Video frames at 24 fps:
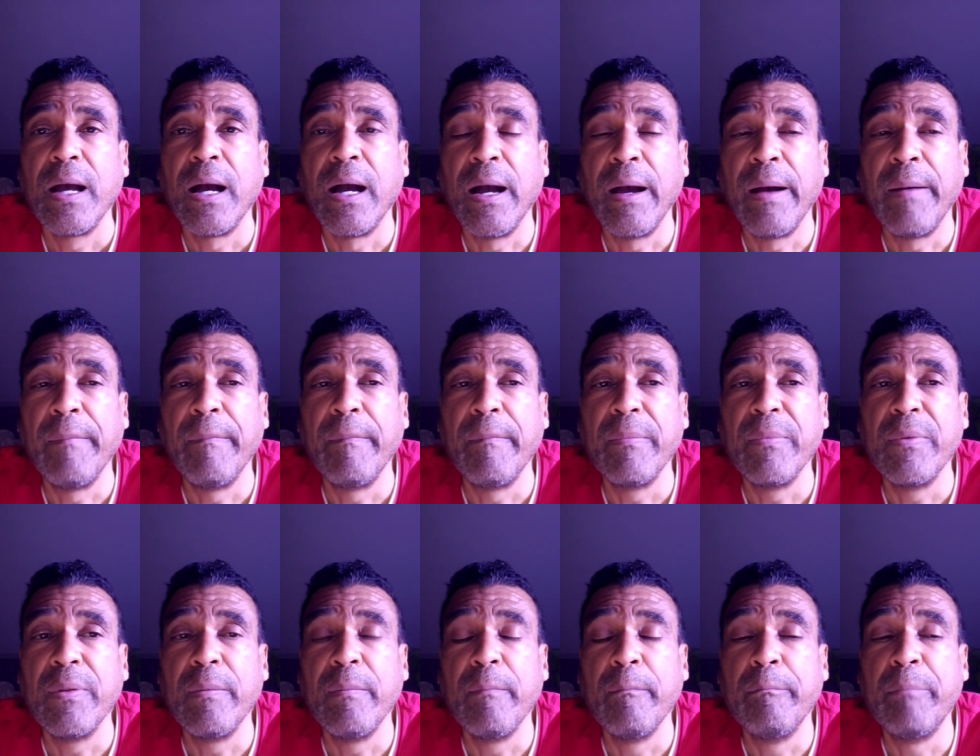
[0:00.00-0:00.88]
Um,
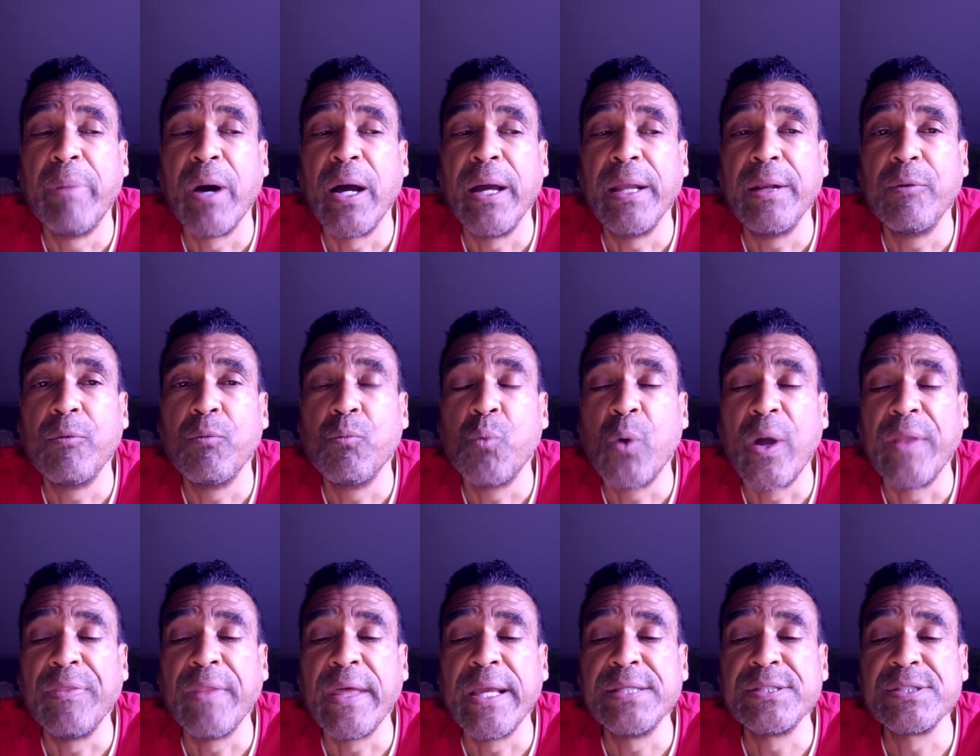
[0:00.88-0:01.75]
but
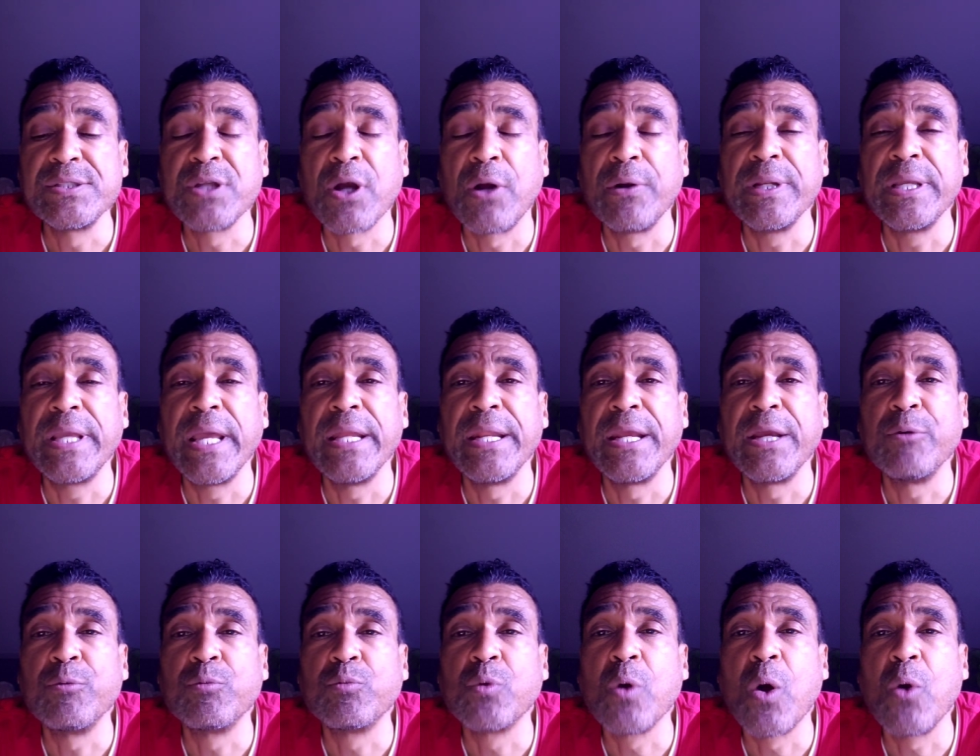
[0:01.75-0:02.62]
when they start
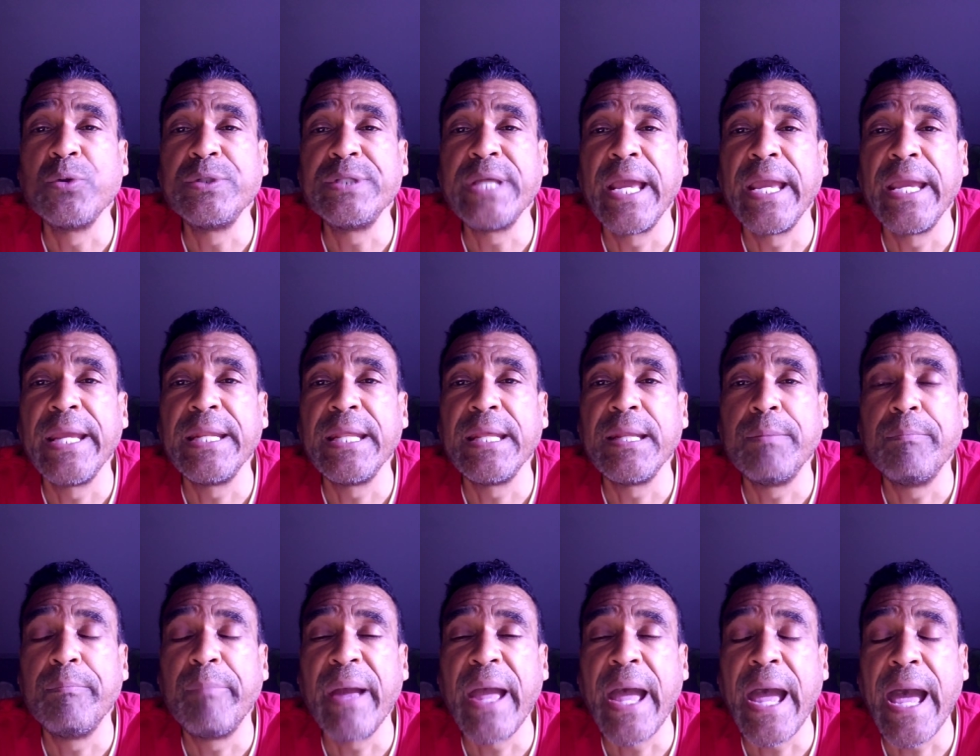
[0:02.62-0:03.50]
getting
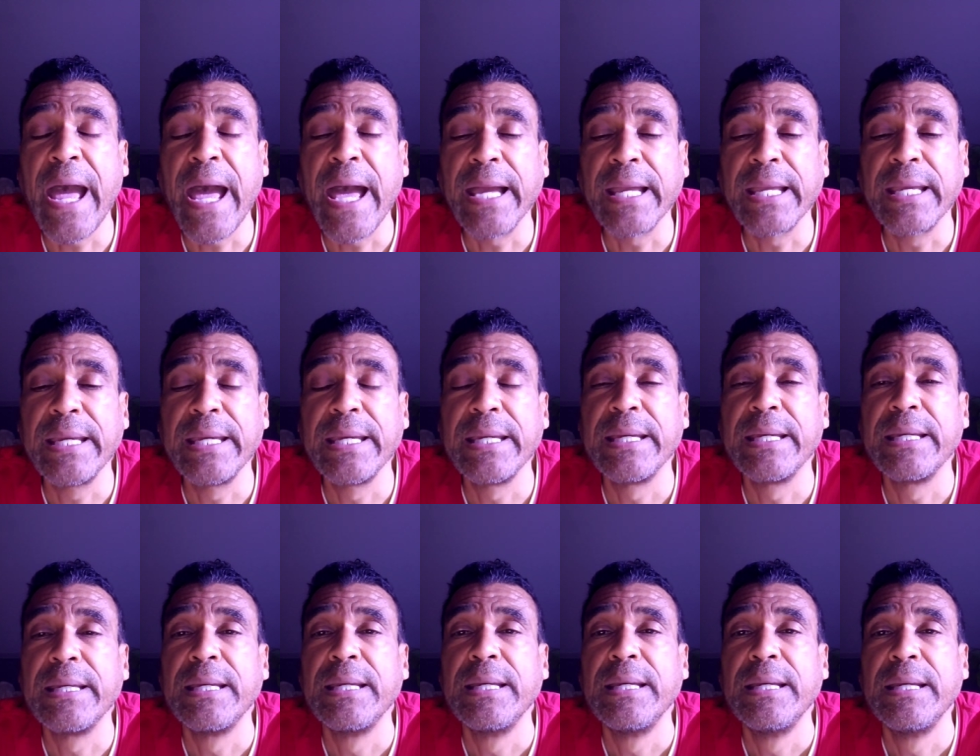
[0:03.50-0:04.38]
rotated back
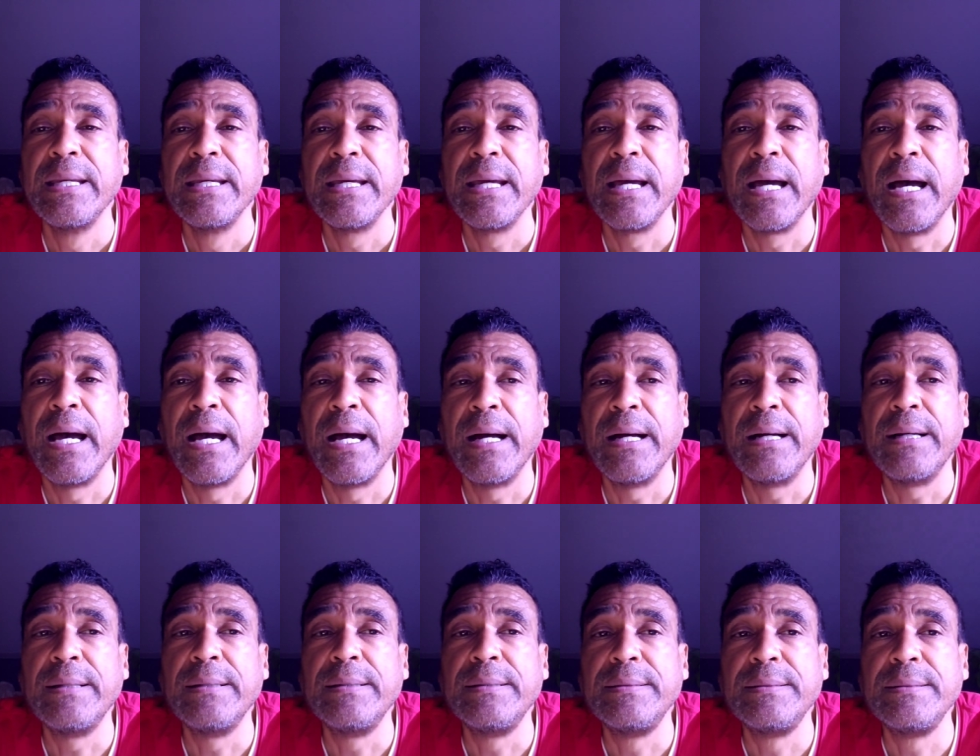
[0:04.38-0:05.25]

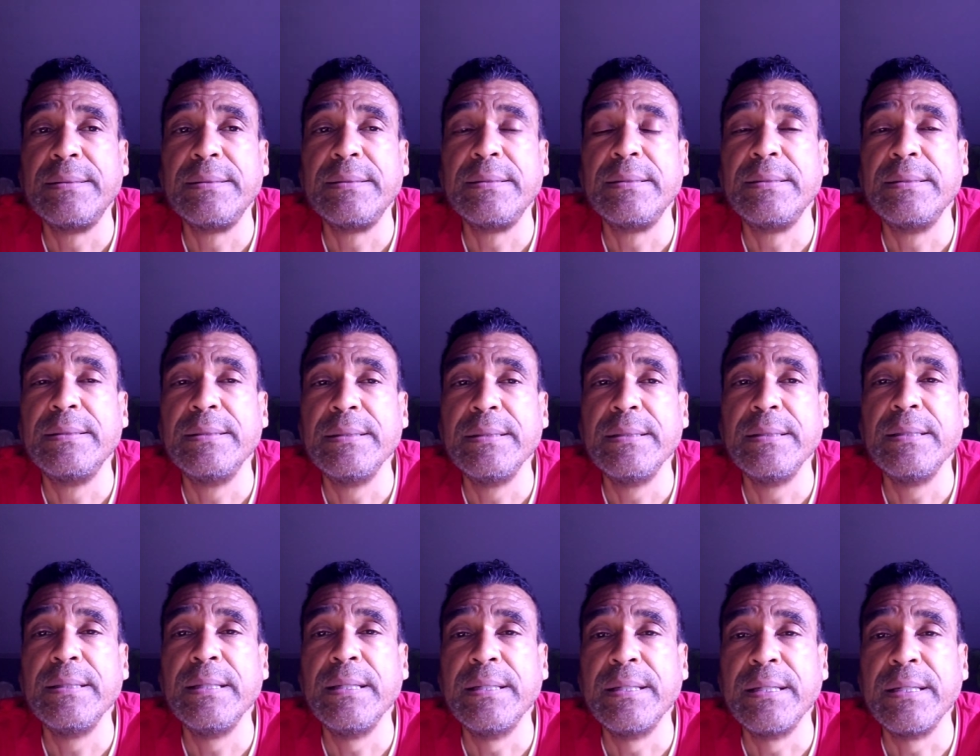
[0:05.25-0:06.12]
uh,
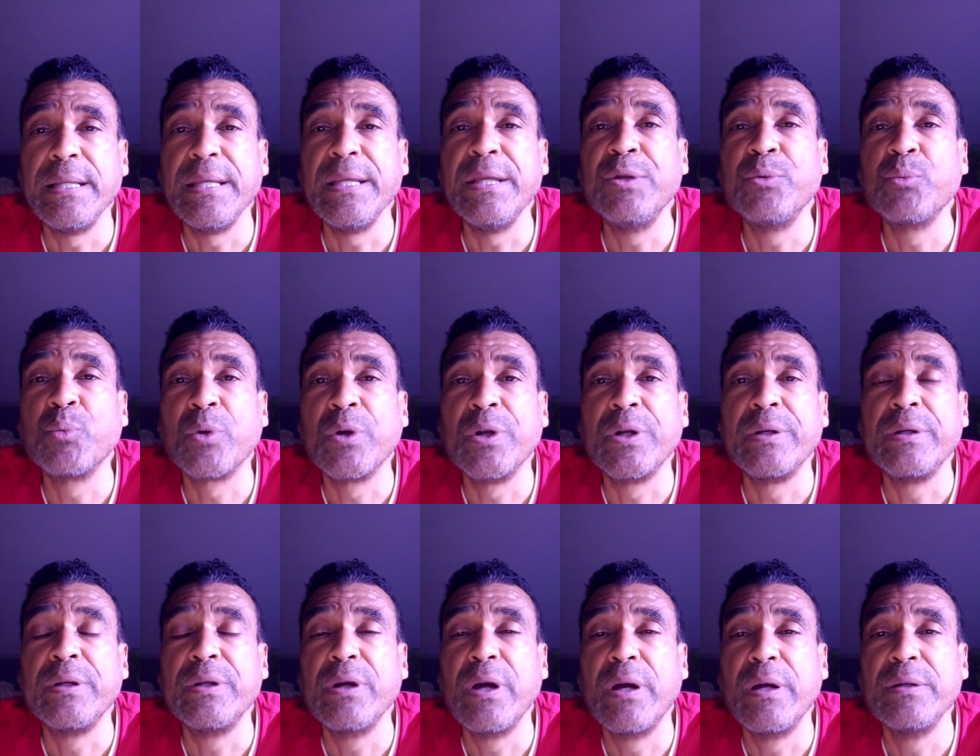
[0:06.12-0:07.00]
in an
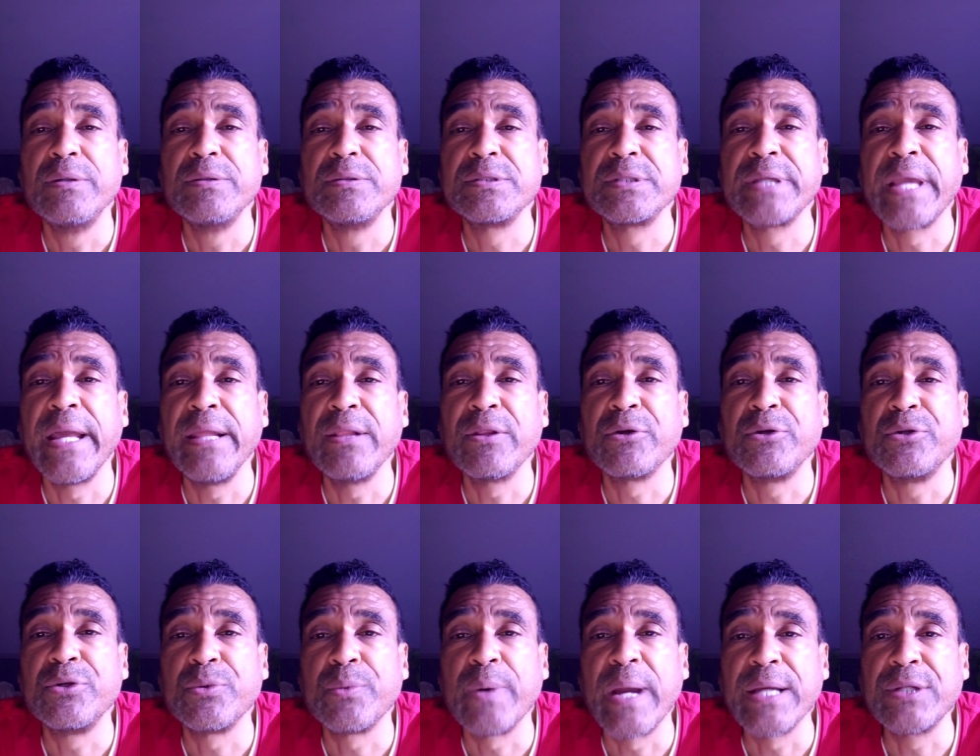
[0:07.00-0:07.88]
inward
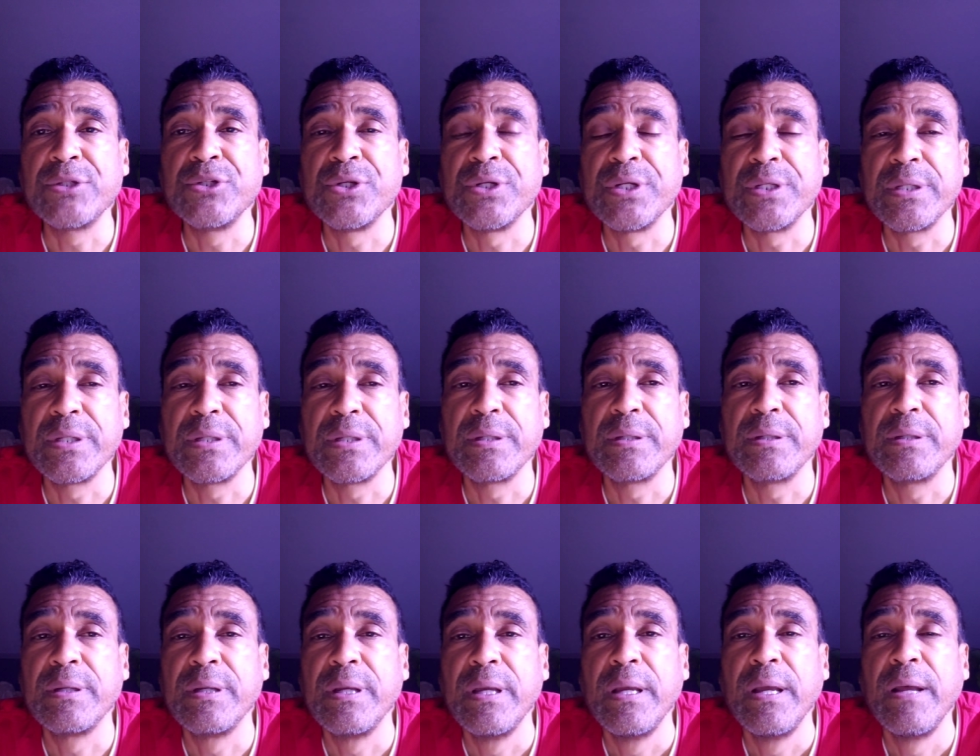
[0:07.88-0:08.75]
scalar direction,
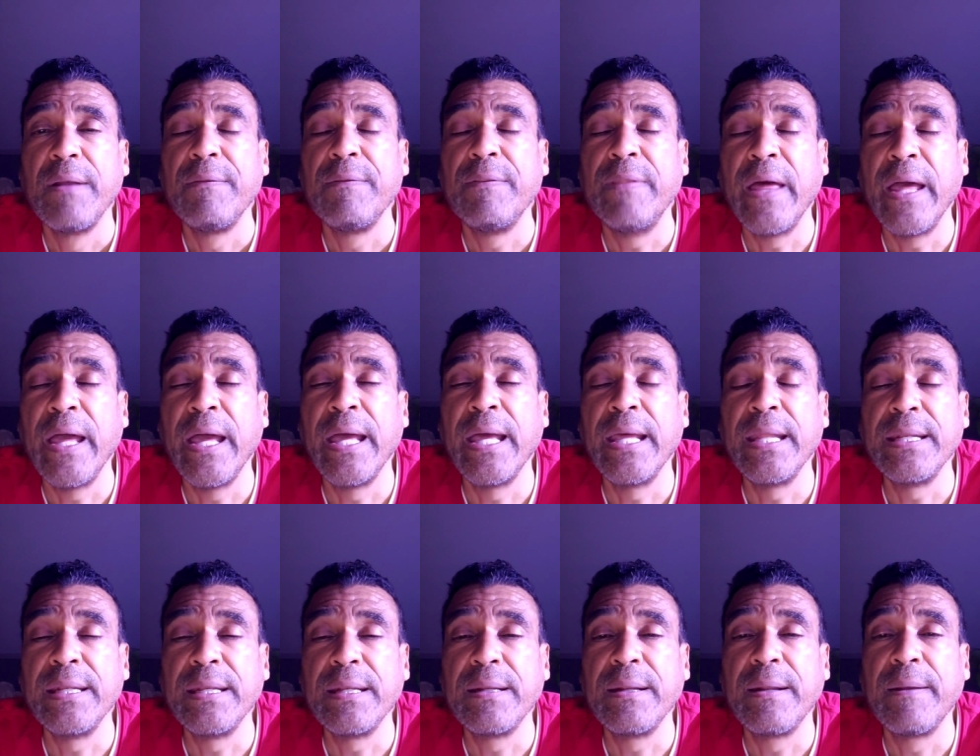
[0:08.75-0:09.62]

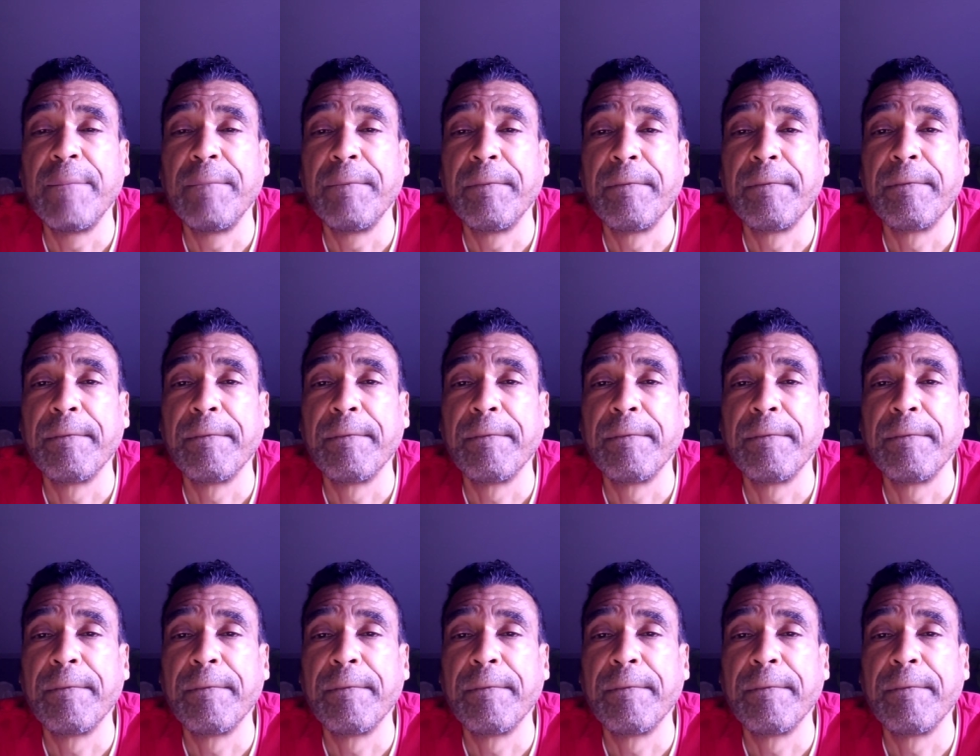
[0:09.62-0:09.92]
then